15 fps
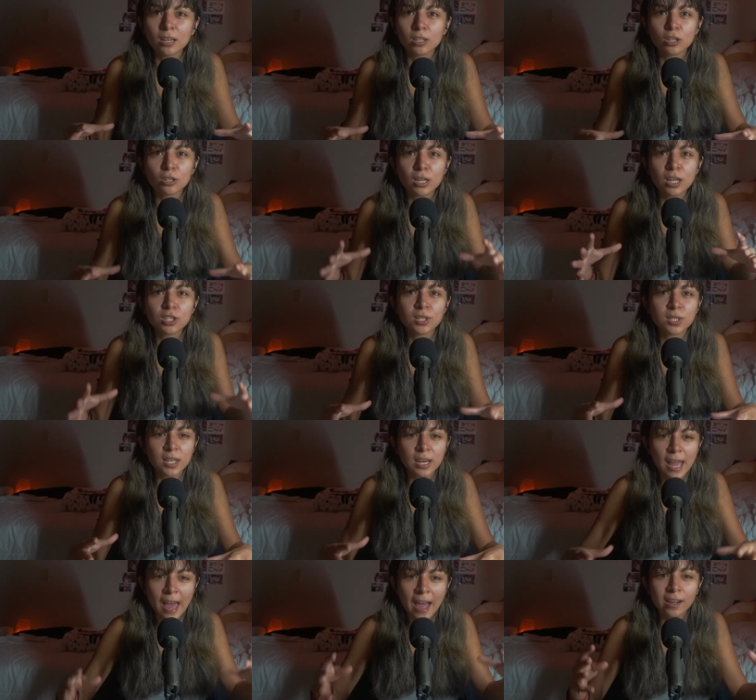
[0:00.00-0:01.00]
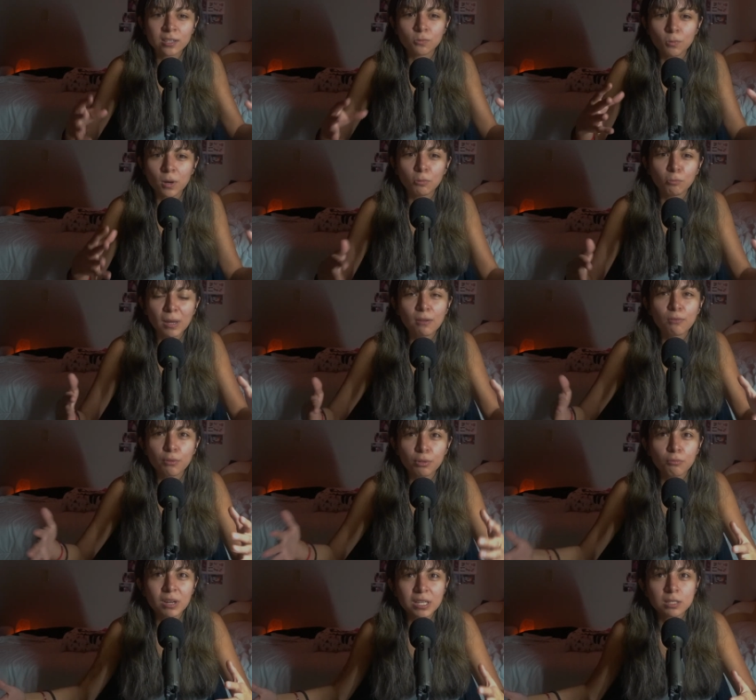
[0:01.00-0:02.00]
You're not just going to act one way for
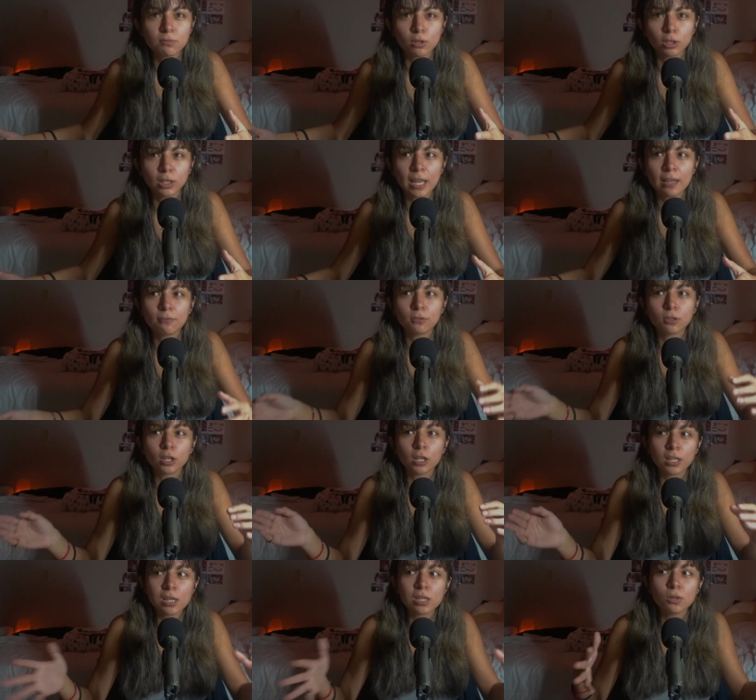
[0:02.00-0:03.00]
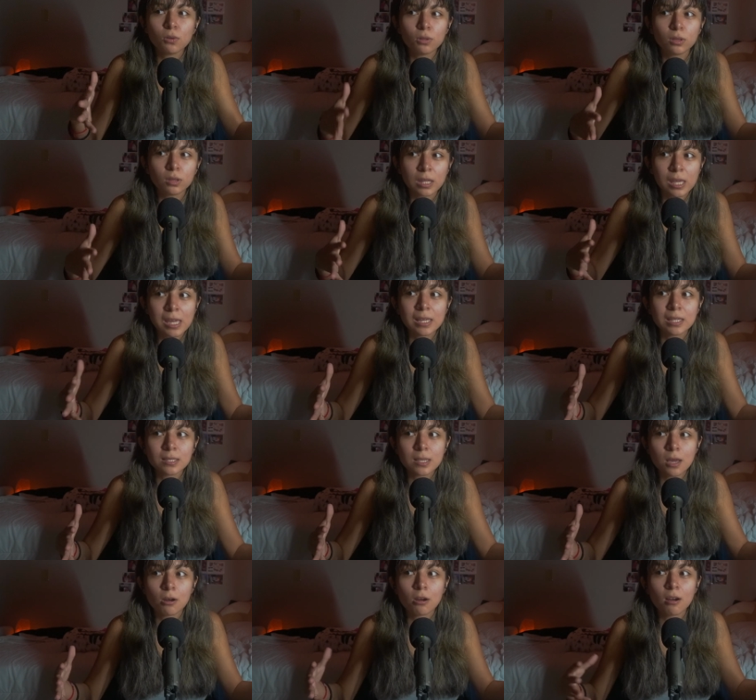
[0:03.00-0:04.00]
the rest of your life. You're going to do things
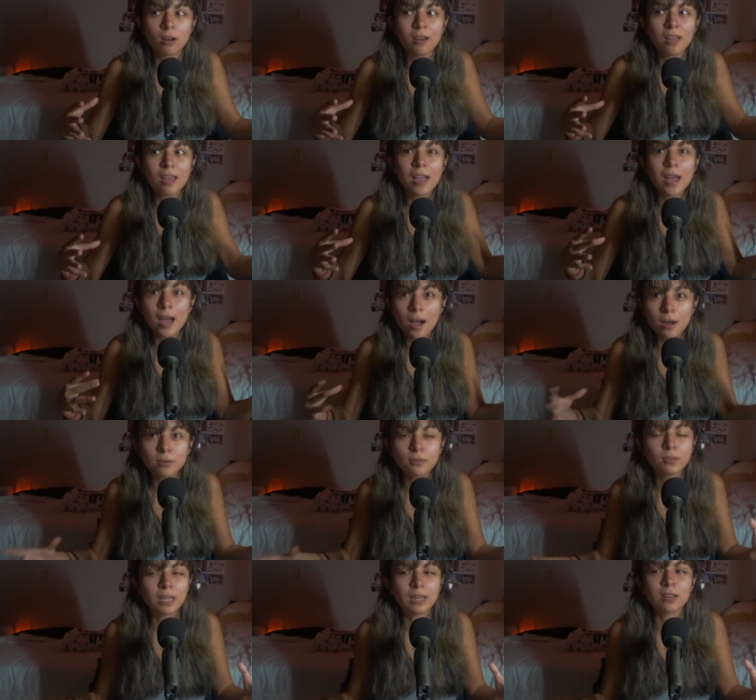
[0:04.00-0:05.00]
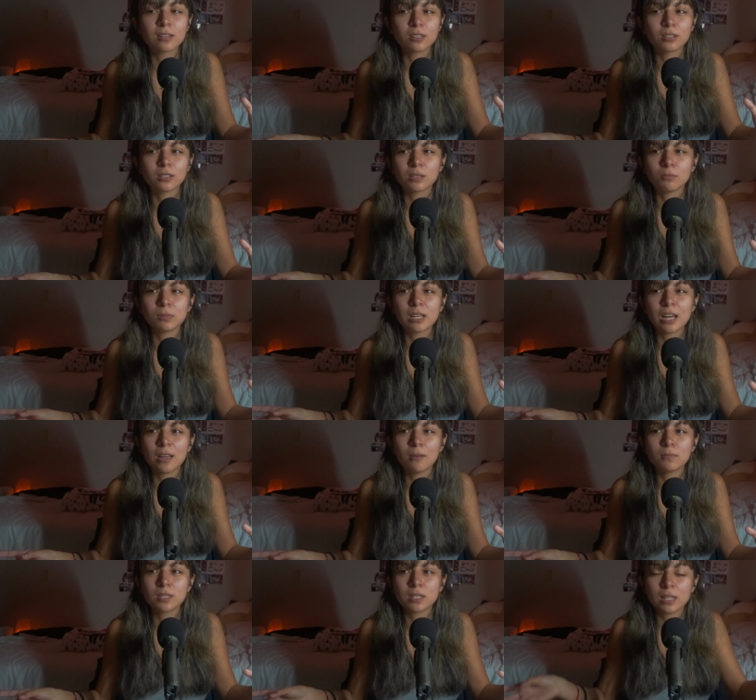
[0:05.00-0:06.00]
that are out of character
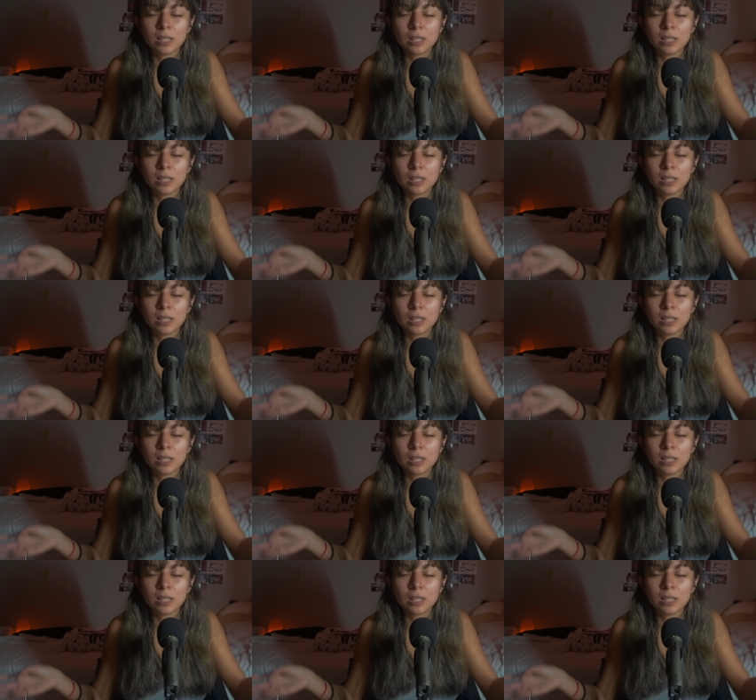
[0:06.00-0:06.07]
sometimes.